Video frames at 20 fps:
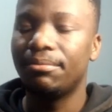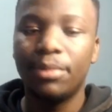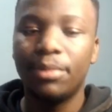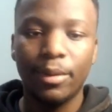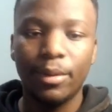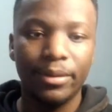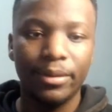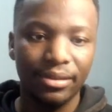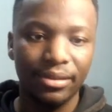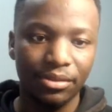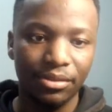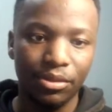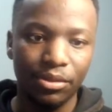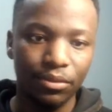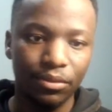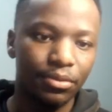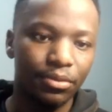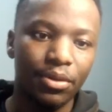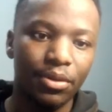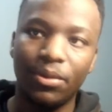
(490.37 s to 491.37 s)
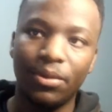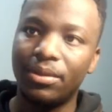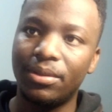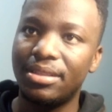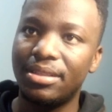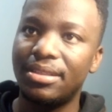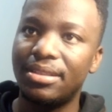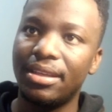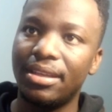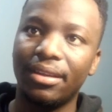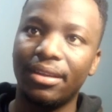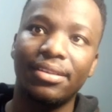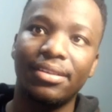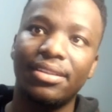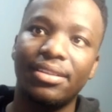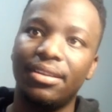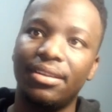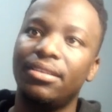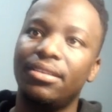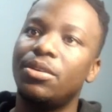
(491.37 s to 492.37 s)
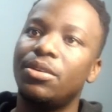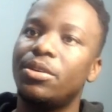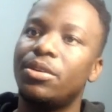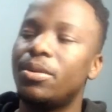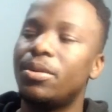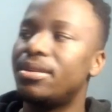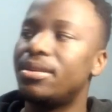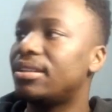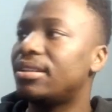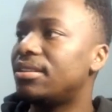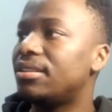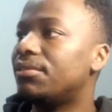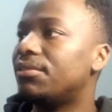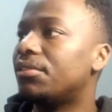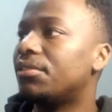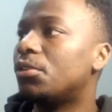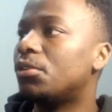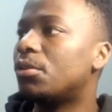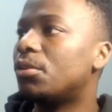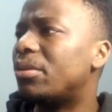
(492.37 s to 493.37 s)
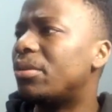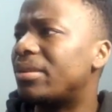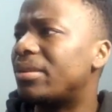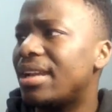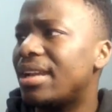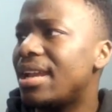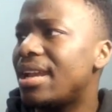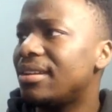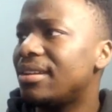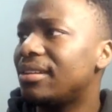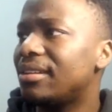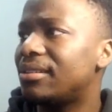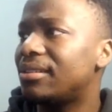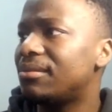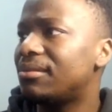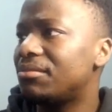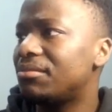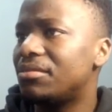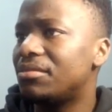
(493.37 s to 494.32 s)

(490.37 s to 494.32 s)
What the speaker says: important to know this thing as a .NET developer or any